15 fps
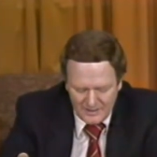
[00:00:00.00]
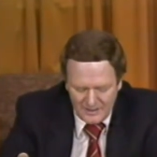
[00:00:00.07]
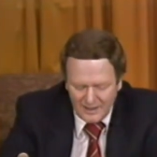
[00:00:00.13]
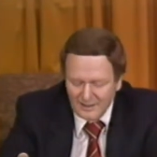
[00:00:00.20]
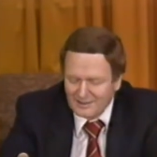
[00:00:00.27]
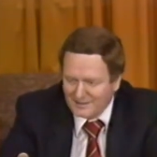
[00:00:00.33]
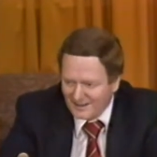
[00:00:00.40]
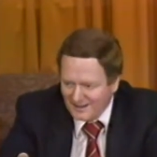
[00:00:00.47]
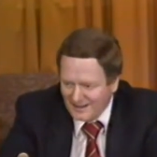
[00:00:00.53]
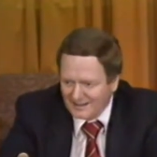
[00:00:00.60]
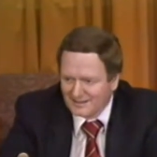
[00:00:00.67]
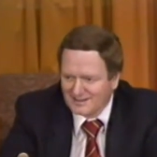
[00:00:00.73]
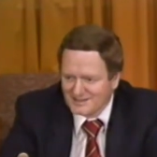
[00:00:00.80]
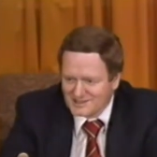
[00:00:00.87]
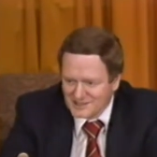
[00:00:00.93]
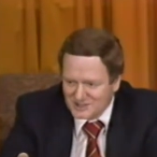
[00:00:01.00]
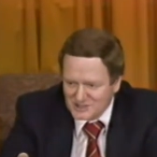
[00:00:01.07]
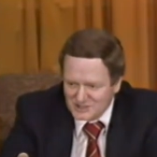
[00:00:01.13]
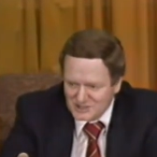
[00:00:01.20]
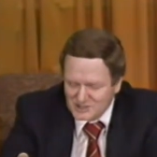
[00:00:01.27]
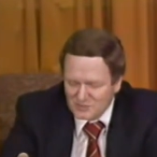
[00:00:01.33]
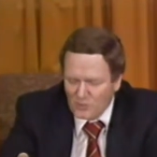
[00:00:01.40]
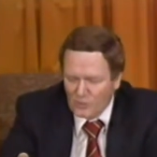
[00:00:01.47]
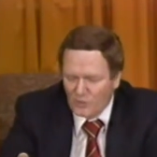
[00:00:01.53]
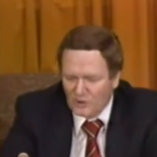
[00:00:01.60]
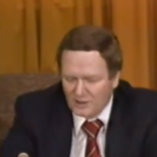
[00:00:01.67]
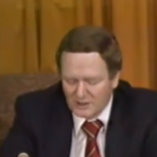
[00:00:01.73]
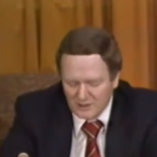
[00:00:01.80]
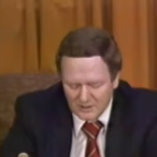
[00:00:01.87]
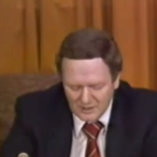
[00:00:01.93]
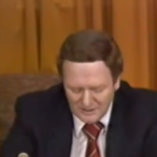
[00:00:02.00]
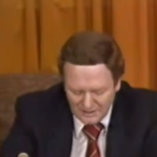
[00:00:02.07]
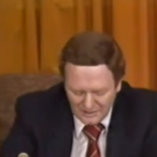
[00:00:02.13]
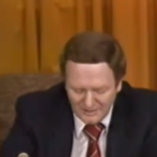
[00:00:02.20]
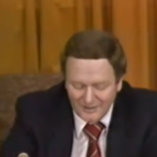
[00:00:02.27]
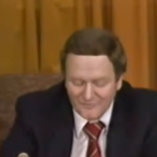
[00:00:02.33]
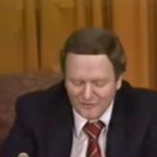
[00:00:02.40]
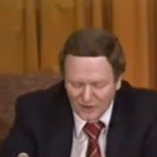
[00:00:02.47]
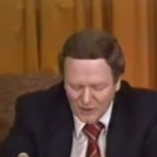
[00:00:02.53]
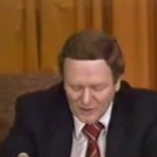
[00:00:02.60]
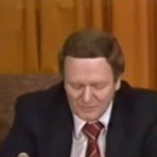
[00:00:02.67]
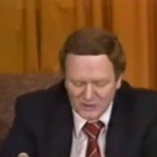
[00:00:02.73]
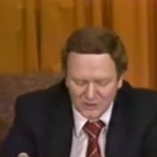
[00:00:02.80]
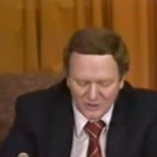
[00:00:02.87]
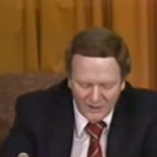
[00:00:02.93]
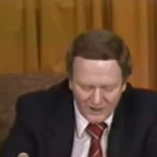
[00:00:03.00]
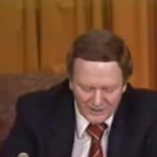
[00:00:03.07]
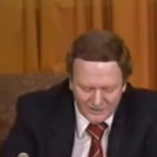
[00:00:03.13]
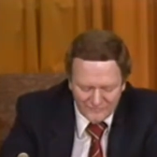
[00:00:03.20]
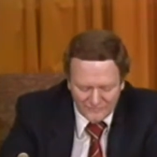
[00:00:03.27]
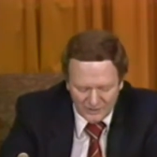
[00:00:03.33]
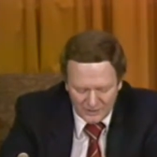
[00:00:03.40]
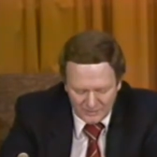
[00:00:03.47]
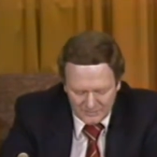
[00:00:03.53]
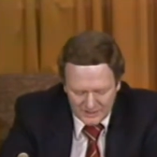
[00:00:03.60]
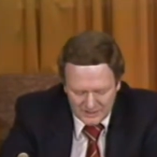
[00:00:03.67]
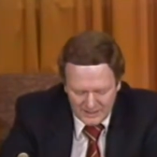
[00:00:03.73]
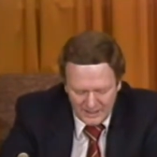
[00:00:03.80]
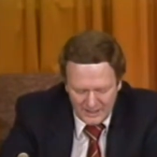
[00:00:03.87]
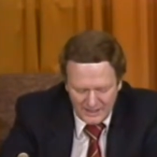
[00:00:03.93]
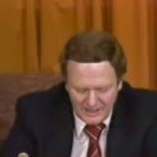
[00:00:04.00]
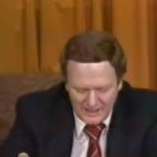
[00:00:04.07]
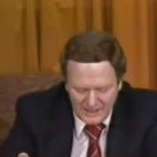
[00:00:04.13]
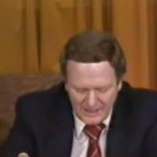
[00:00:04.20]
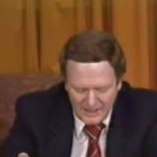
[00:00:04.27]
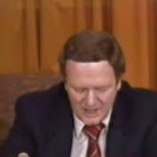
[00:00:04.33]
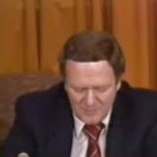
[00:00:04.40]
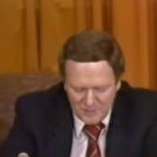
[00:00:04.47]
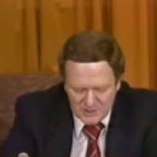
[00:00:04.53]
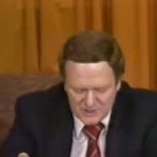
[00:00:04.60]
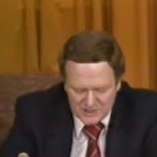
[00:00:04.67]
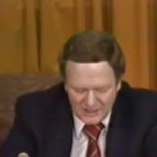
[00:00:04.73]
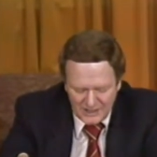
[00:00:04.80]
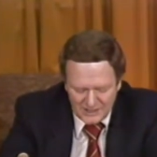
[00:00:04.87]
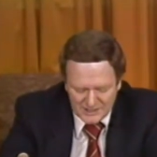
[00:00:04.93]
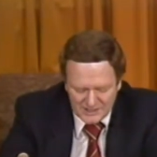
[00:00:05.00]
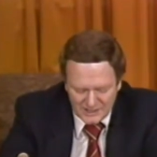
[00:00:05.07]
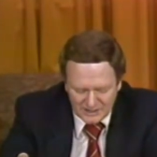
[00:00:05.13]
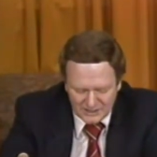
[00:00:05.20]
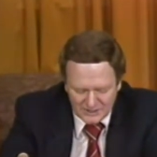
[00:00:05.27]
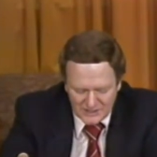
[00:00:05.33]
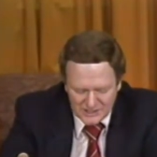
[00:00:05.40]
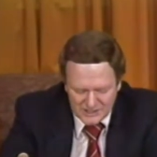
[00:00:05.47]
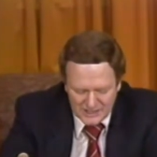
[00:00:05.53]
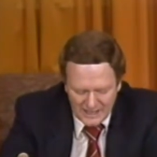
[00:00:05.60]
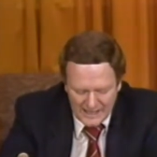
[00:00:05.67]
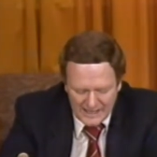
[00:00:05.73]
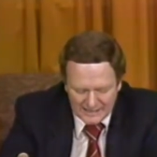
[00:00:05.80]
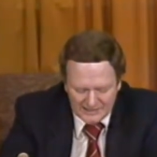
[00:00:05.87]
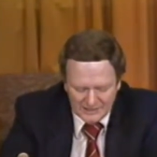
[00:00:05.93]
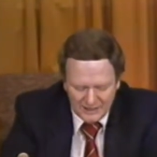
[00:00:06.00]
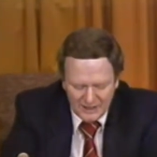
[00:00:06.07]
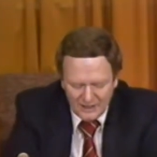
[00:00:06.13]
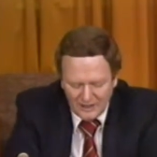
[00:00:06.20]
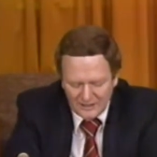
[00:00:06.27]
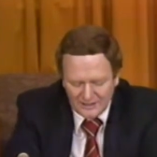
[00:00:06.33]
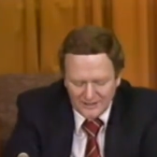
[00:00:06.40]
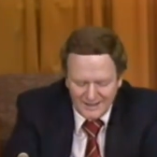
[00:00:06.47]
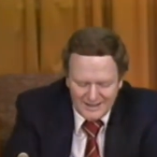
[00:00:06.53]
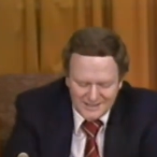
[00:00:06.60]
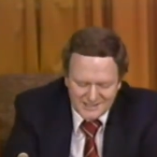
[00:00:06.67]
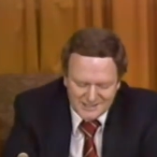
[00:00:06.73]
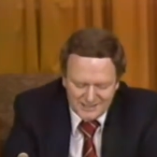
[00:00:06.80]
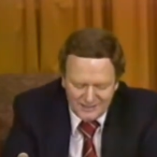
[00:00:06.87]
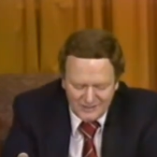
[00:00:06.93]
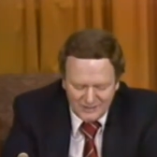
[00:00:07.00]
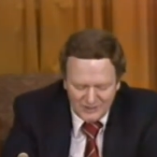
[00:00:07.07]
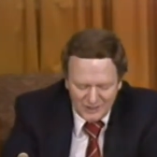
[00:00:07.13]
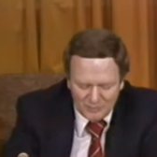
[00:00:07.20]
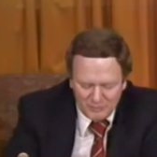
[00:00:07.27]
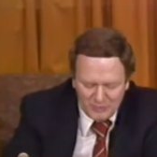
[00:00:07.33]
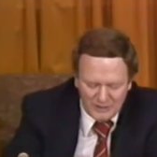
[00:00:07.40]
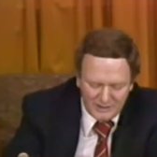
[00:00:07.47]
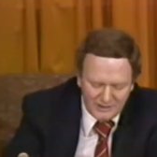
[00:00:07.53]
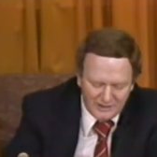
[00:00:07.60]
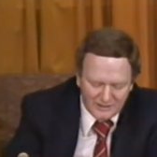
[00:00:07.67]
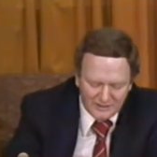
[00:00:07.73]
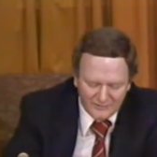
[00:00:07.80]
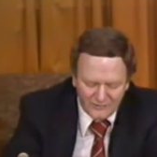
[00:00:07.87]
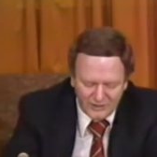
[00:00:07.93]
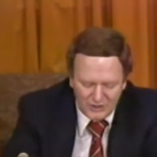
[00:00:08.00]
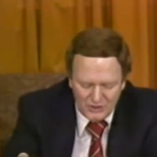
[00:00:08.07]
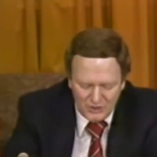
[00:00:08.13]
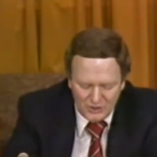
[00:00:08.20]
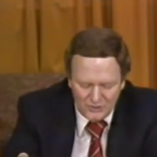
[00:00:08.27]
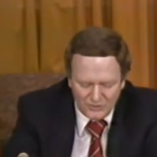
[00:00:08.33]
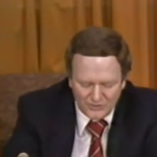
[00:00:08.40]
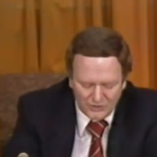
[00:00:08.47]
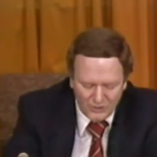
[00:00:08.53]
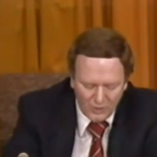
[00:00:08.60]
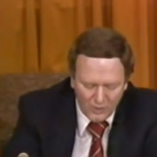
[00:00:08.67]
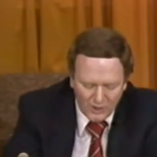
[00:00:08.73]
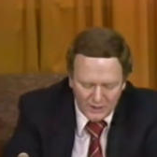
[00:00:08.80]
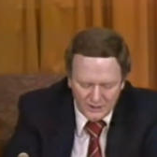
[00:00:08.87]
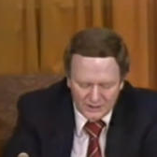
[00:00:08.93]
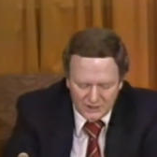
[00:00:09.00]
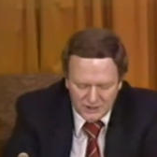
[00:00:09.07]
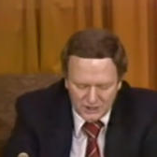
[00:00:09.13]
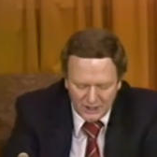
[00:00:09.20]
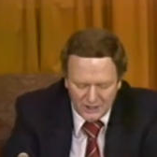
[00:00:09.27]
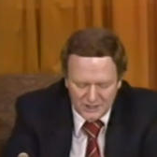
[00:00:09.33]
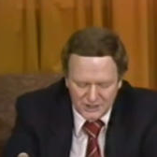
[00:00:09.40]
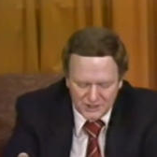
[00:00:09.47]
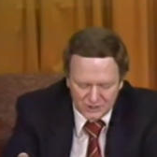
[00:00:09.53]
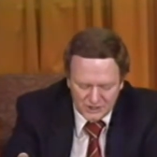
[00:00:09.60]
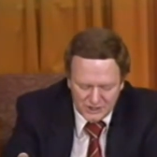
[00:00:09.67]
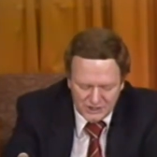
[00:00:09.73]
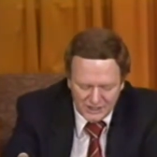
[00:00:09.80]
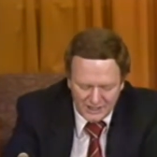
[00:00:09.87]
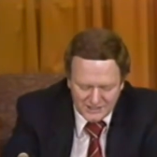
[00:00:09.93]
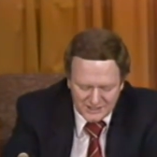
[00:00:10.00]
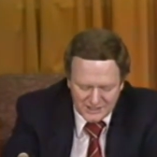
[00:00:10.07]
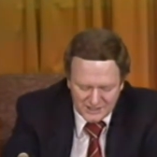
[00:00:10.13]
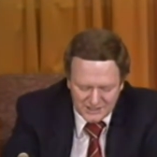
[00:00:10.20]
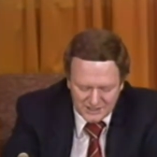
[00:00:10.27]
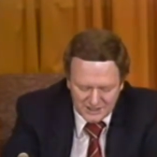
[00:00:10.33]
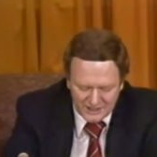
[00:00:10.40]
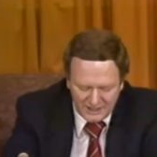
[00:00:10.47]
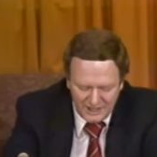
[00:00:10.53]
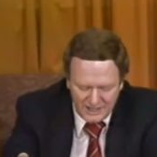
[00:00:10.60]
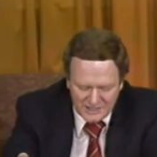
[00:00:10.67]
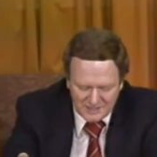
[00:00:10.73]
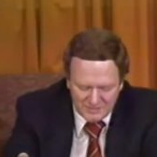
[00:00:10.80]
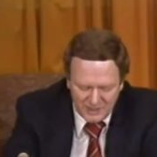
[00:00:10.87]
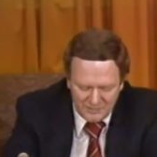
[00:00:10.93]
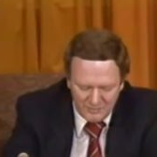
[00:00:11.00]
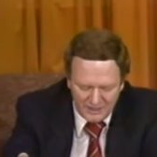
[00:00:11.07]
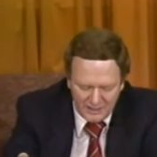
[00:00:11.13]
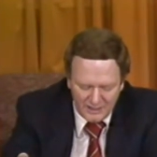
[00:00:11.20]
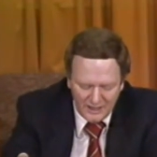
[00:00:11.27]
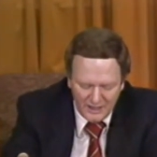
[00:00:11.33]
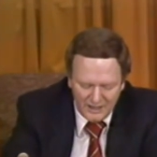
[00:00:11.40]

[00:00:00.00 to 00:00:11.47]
and again, is it sworn or, or affirmed or unaffirmed? In any proceedings under this act, unless in the opinion of the youth court, judge, or justice, as the case may be,